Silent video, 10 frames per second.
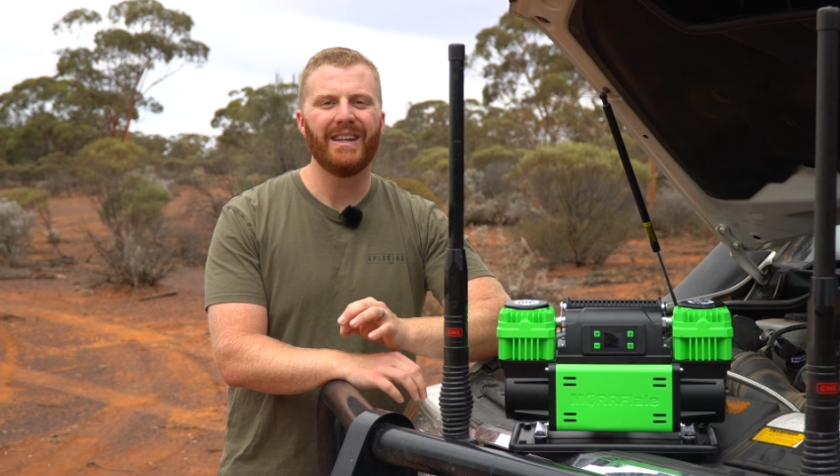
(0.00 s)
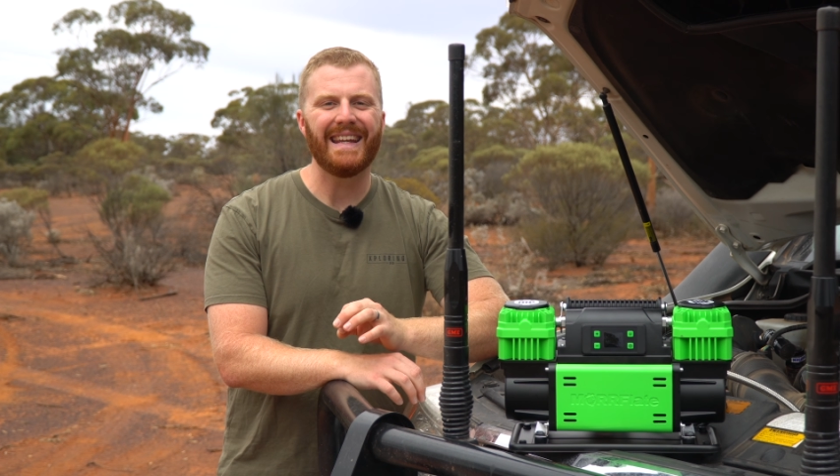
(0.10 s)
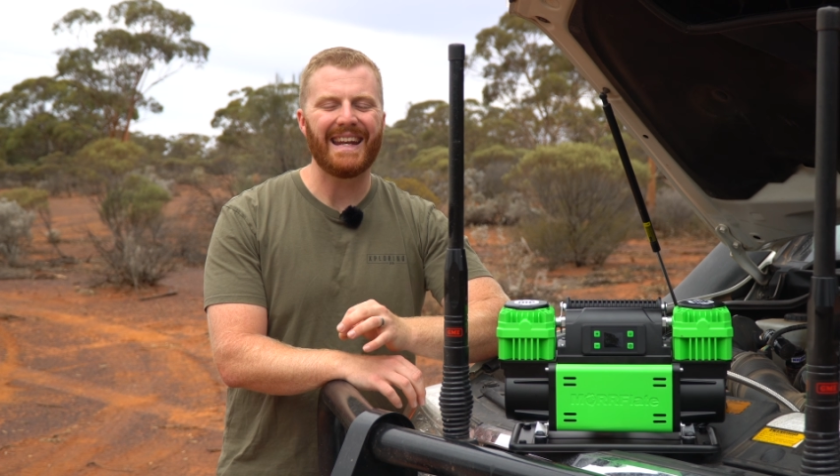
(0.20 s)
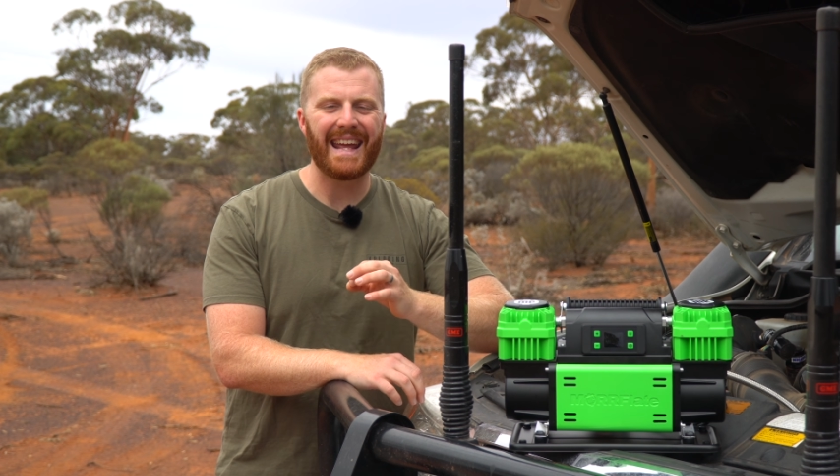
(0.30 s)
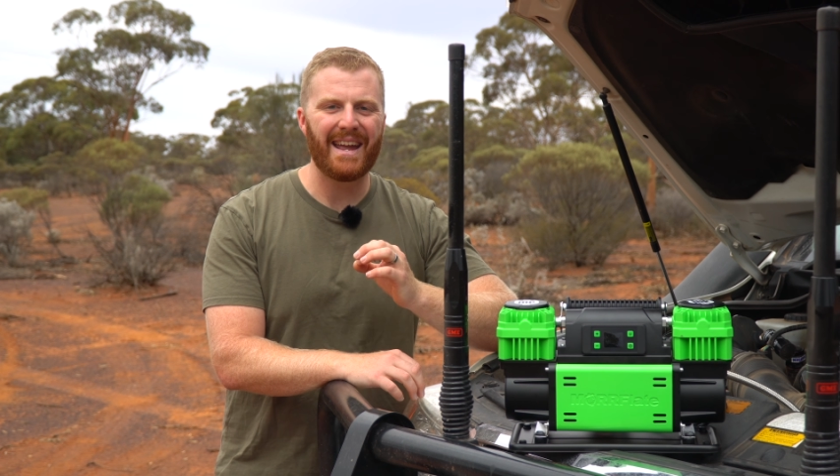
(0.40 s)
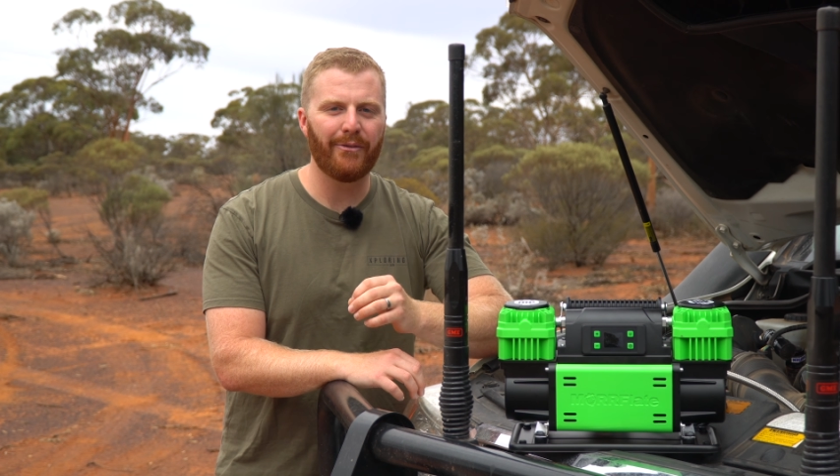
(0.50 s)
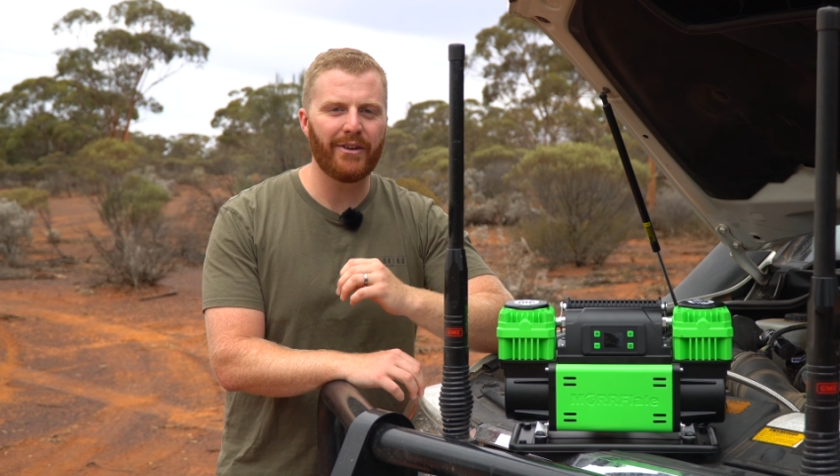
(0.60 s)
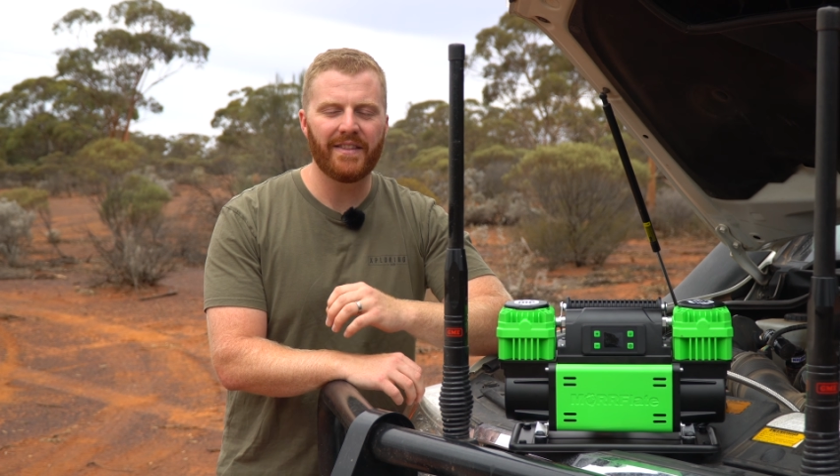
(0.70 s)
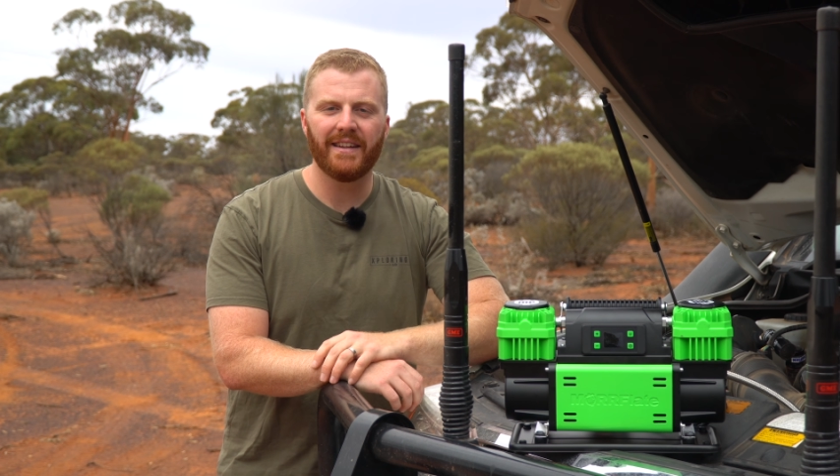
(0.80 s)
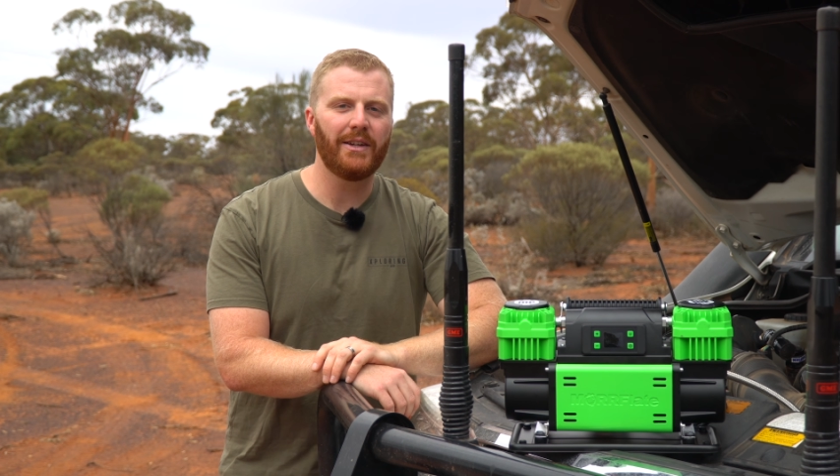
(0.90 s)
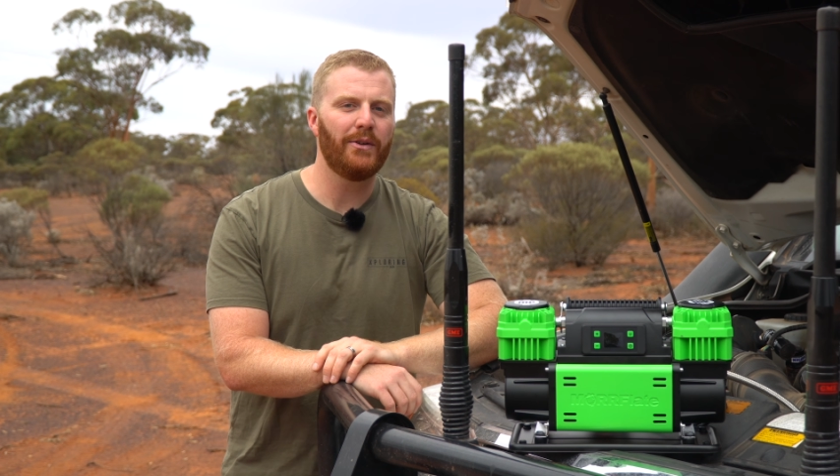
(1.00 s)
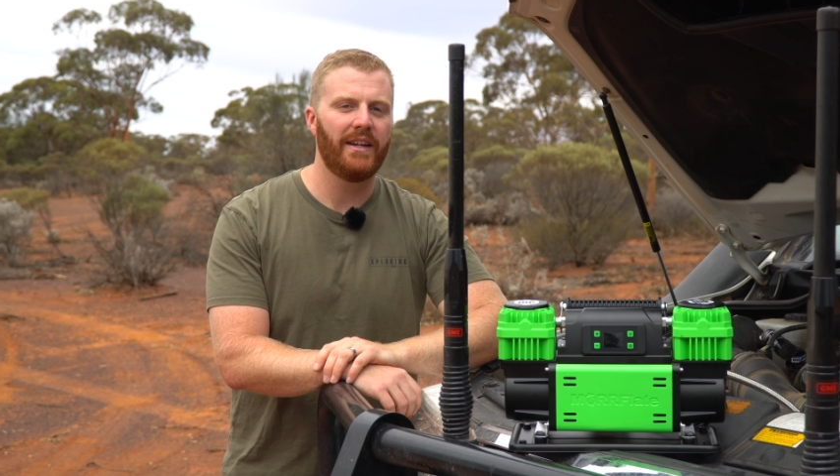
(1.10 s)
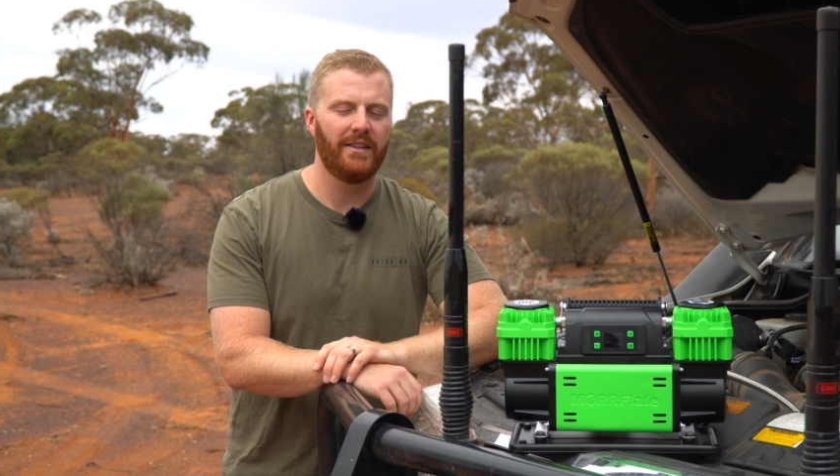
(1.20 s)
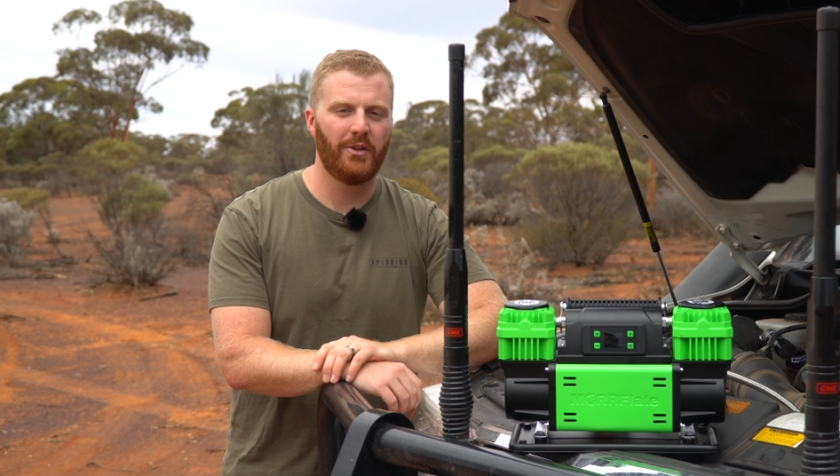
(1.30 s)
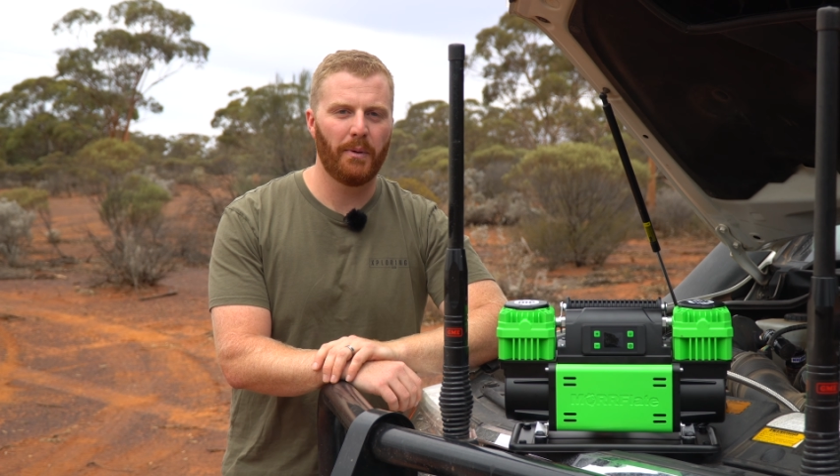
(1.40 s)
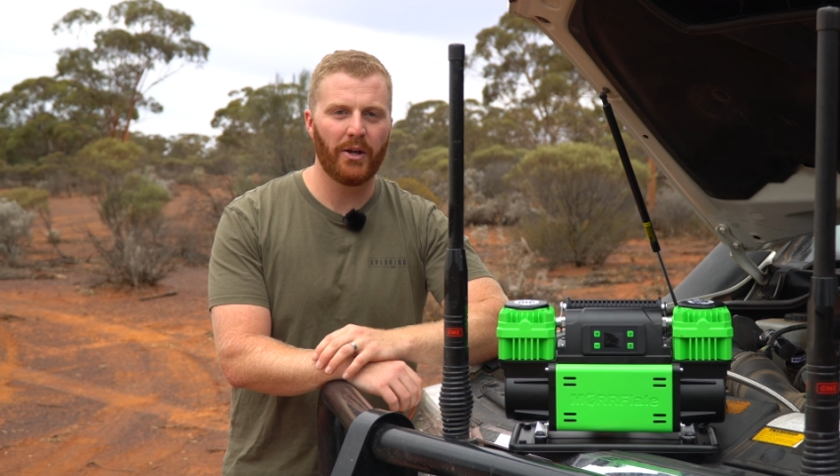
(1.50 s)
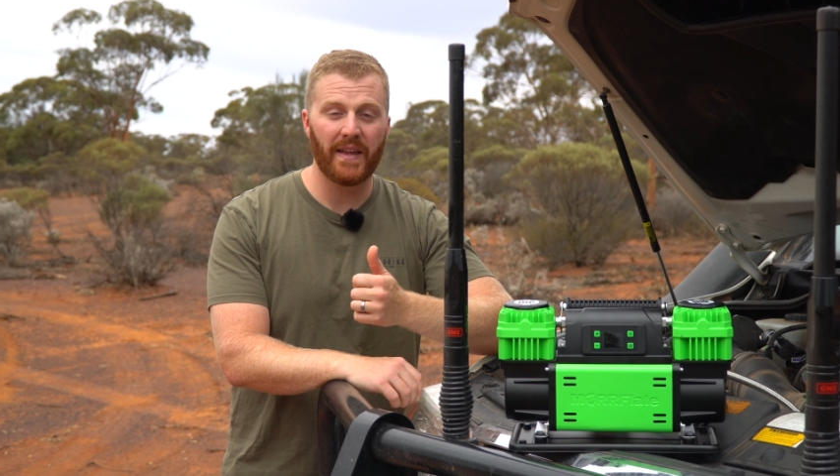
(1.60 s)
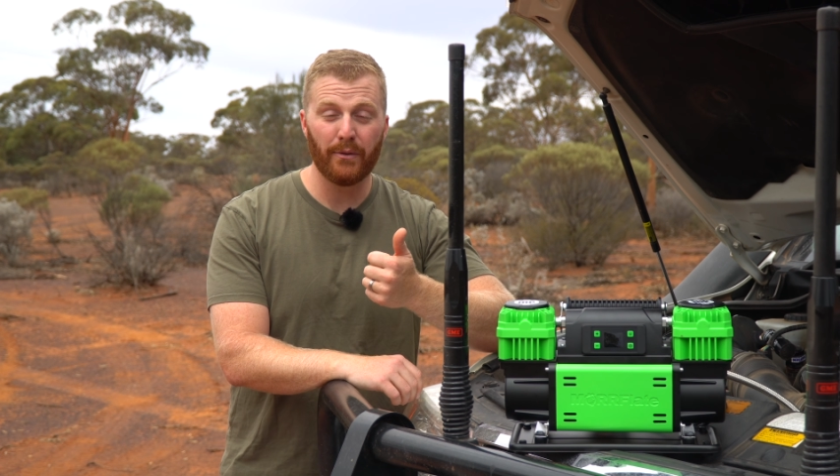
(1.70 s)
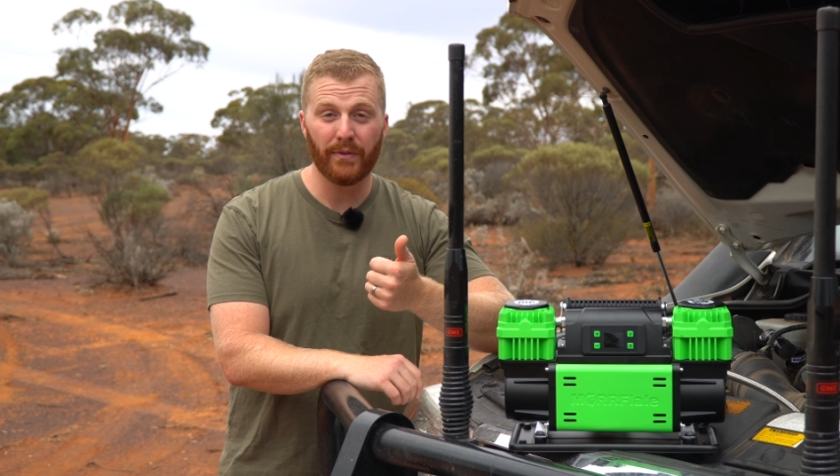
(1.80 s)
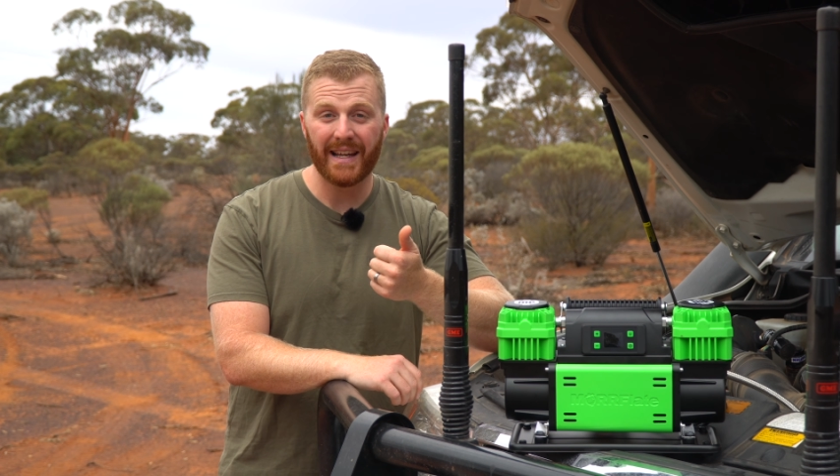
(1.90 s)
can get everything that you need to both
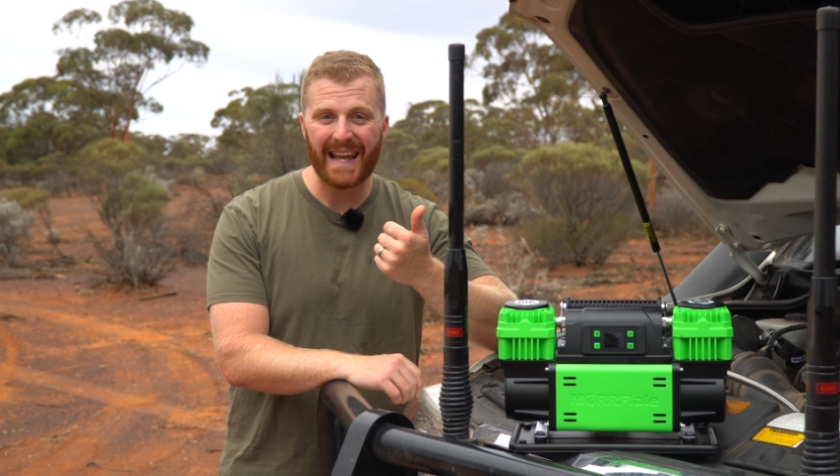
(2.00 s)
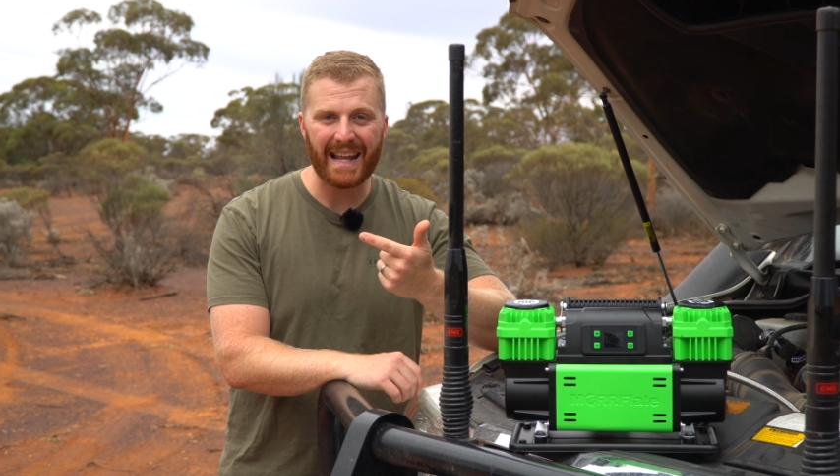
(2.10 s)
inflate